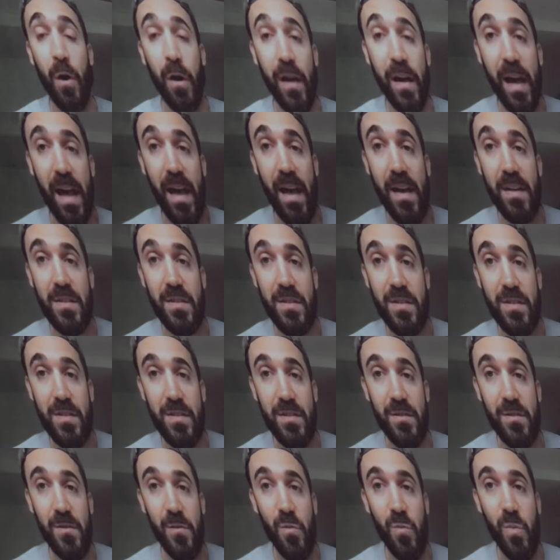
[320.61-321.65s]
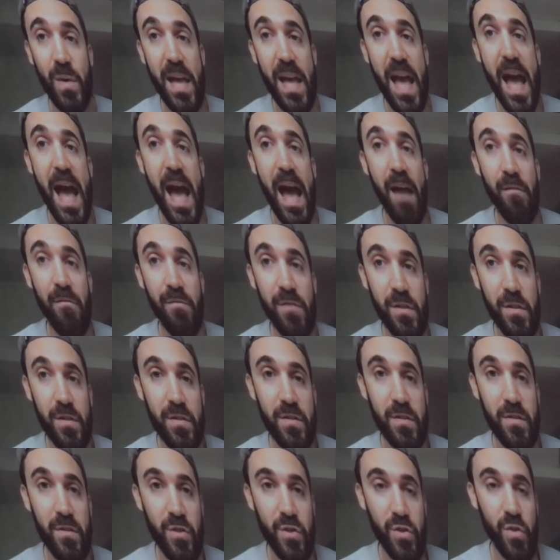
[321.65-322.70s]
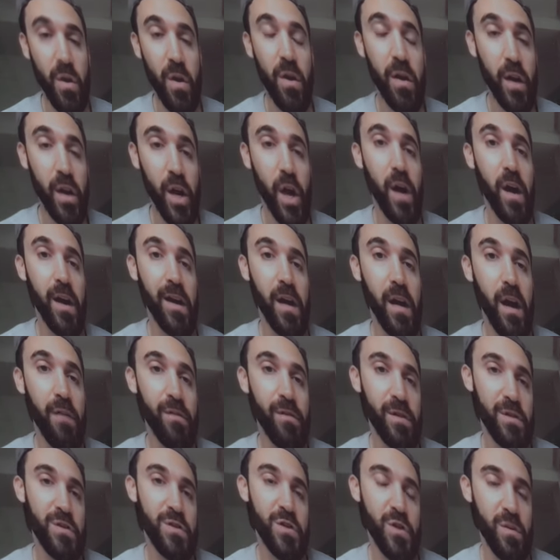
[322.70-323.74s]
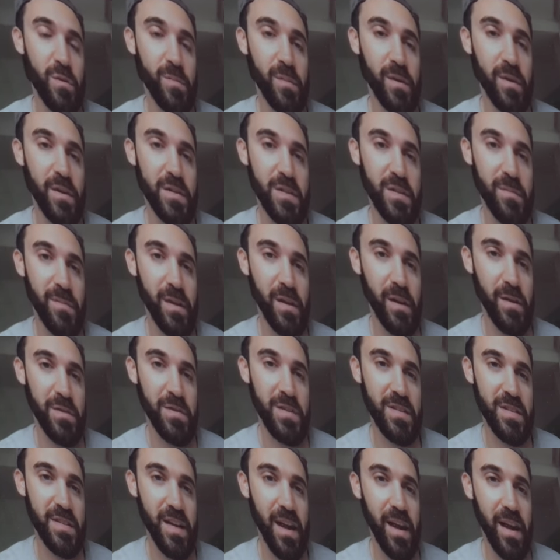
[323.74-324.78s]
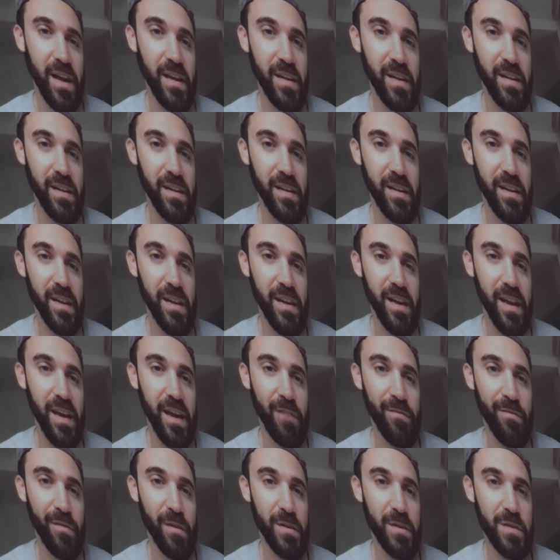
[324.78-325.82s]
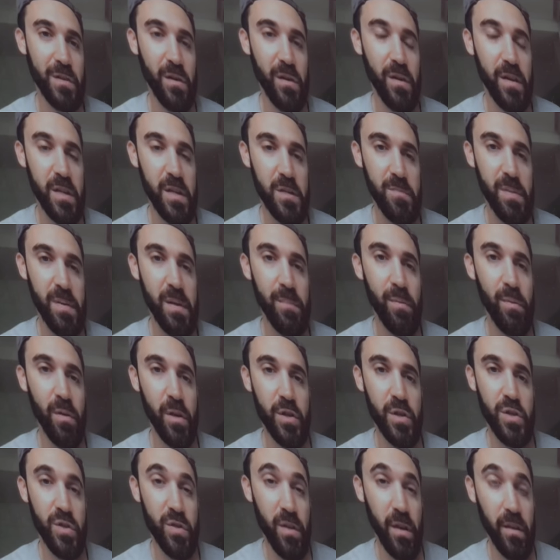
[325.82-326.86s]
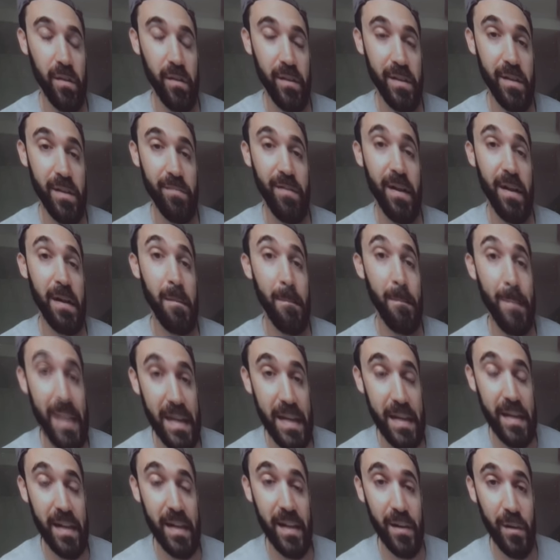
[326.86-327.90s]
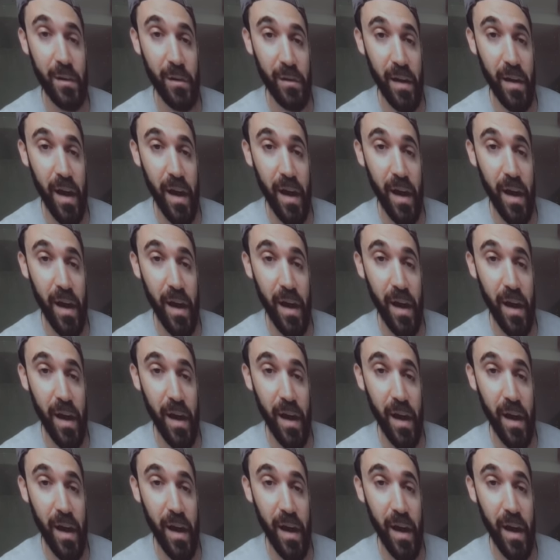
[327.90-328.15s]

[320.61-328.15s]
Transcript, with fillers: long as we have this strong current of consumerism in our society, mm-hmm. and for as long as people are struggling to find meaning in their